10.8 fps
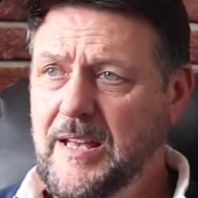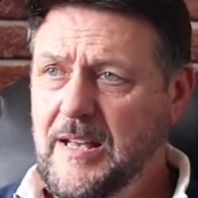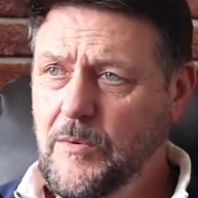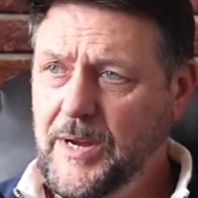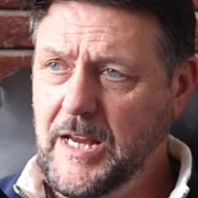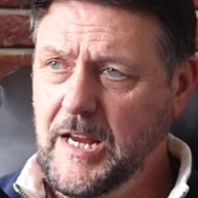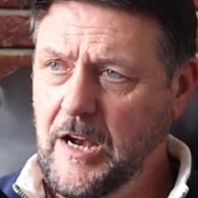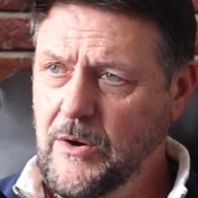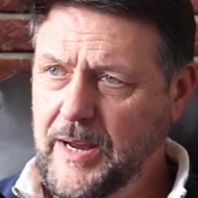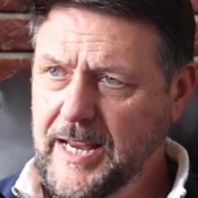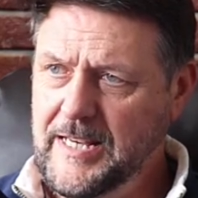We can
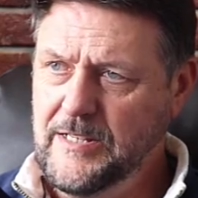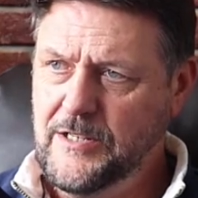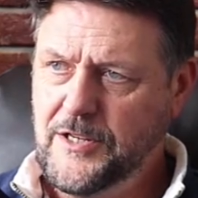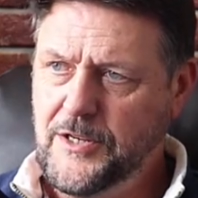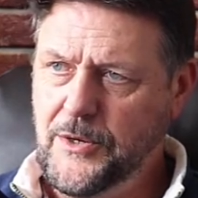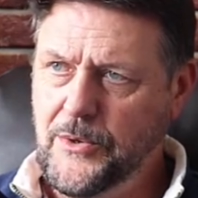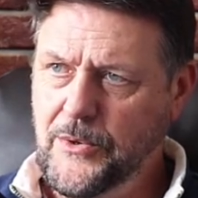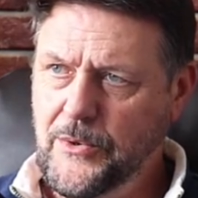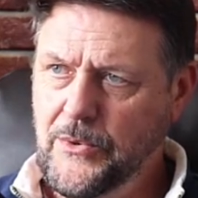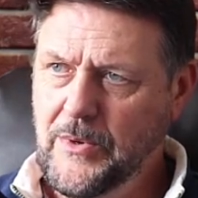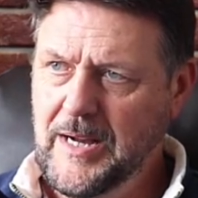go
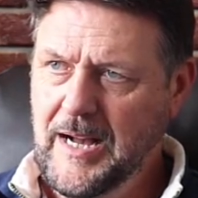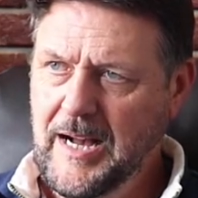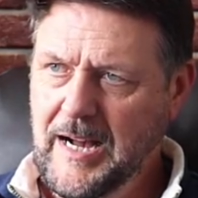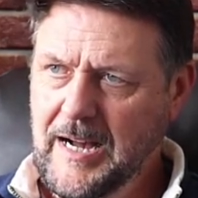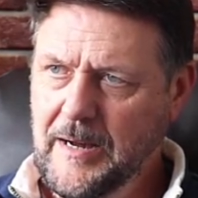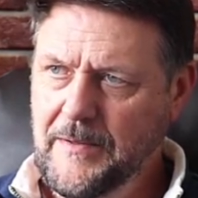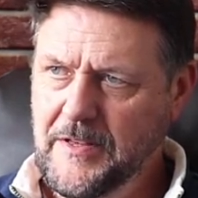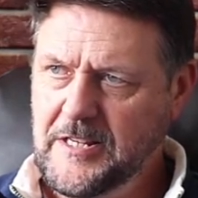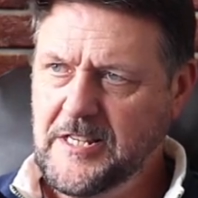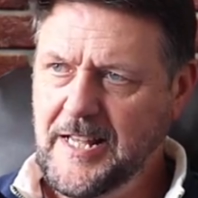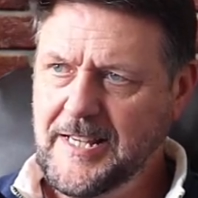into the
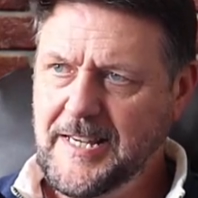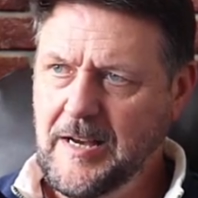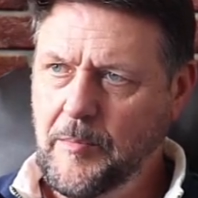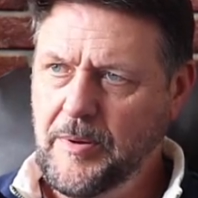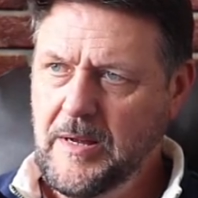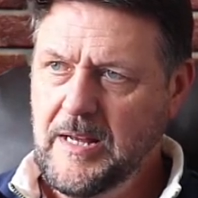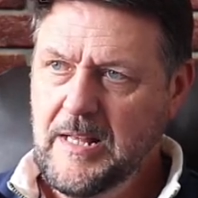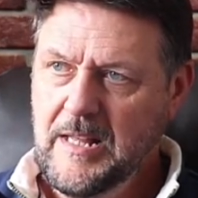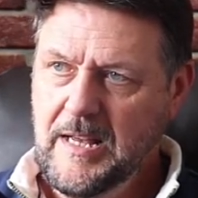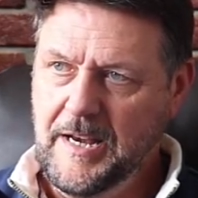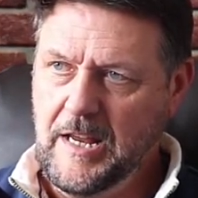setup,
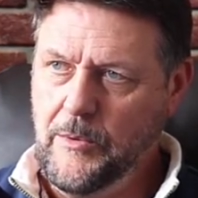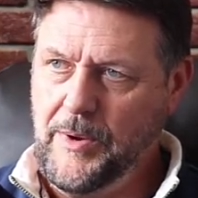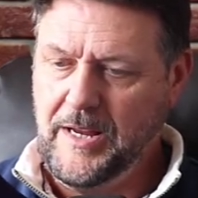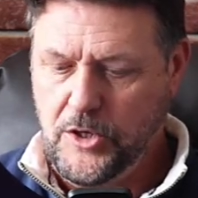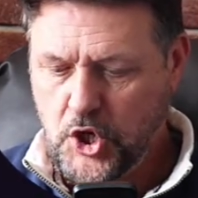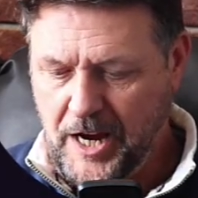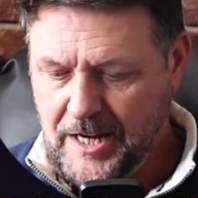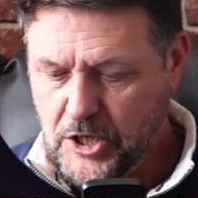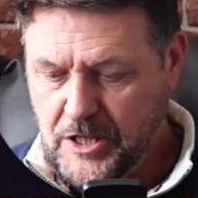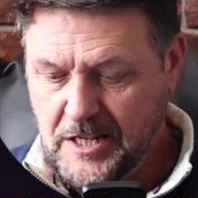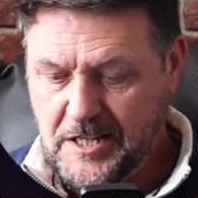and here we could
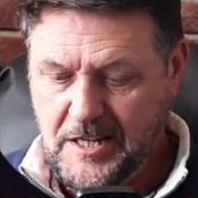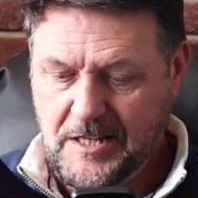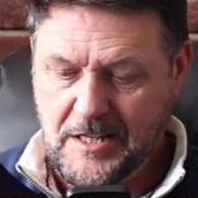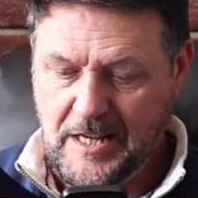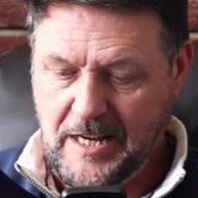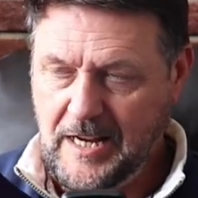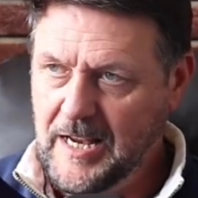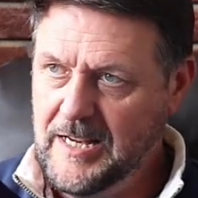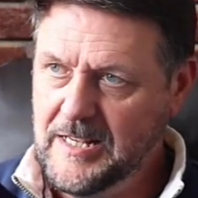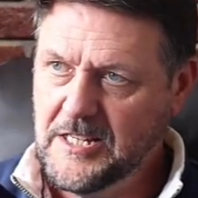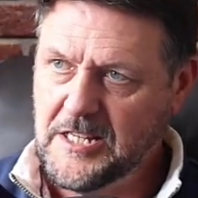change. This is
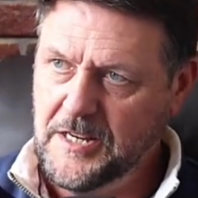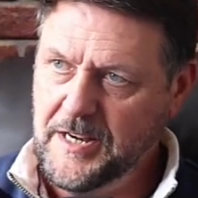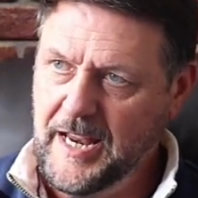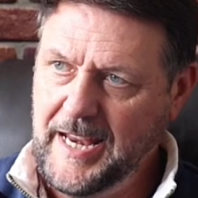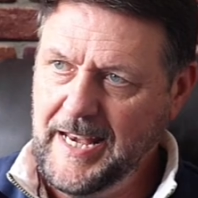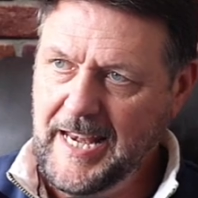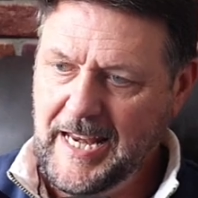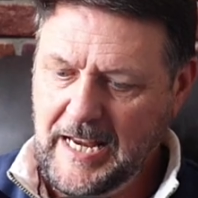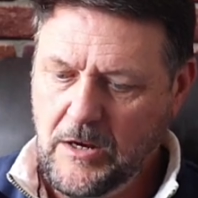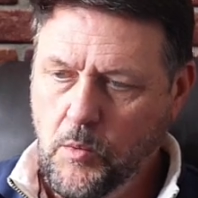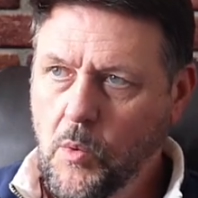the Sunday
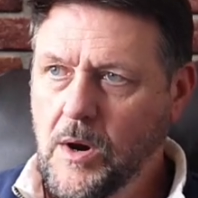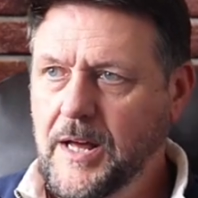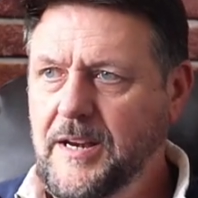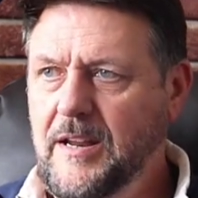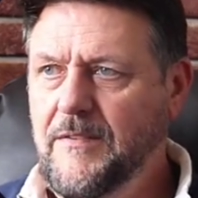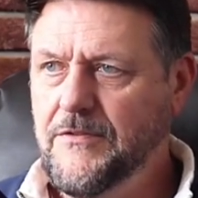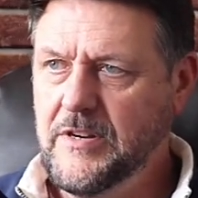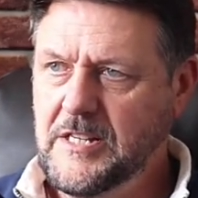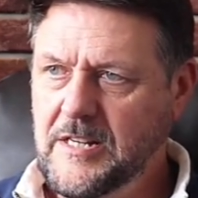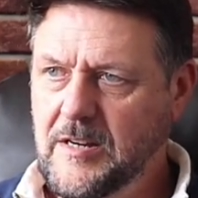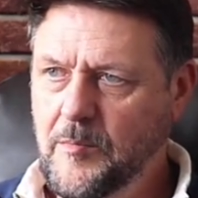League 1, for
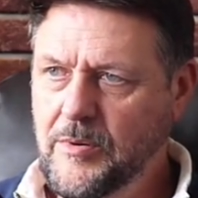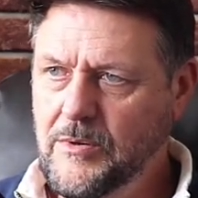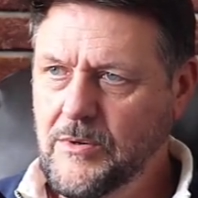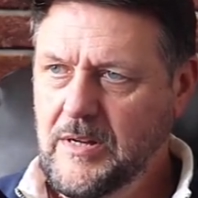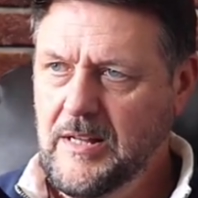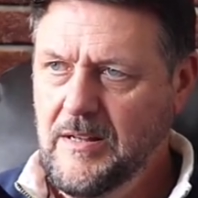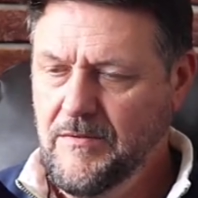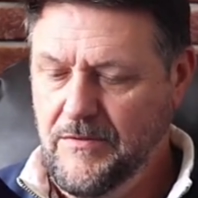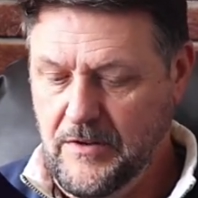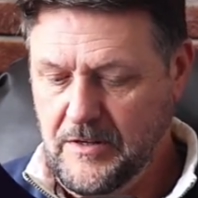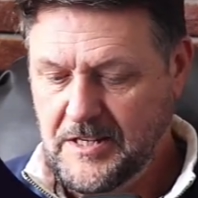example,
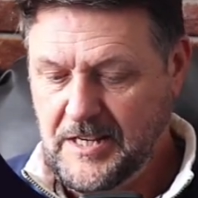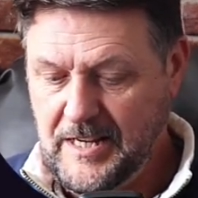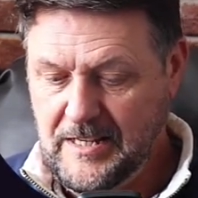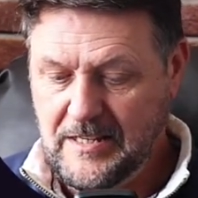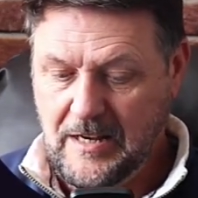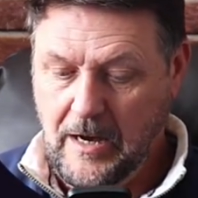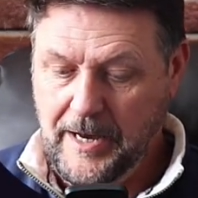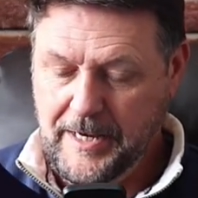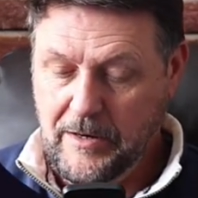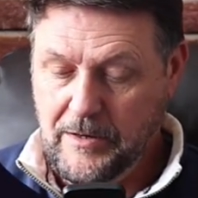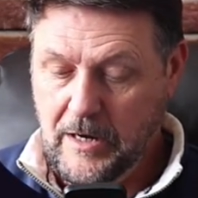versus, I
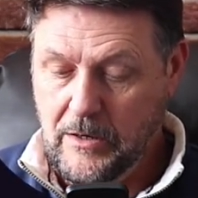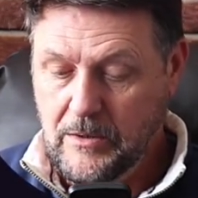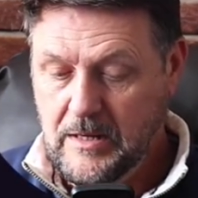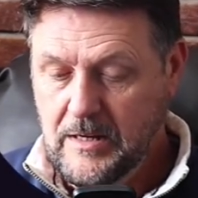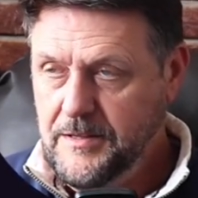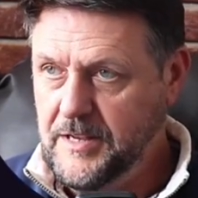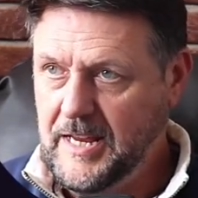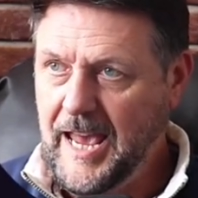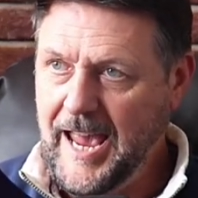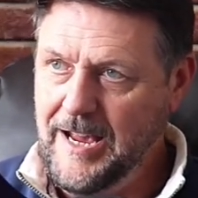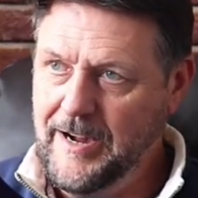don't know, the
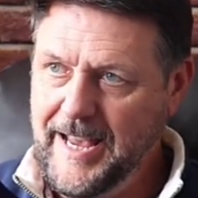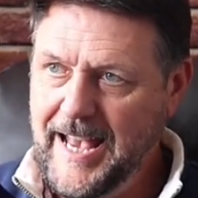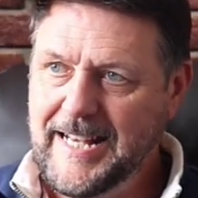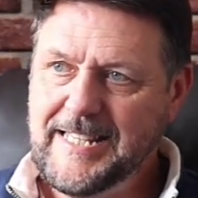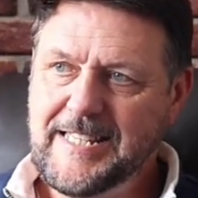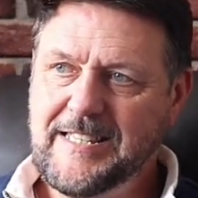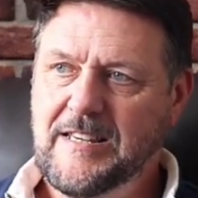KIS.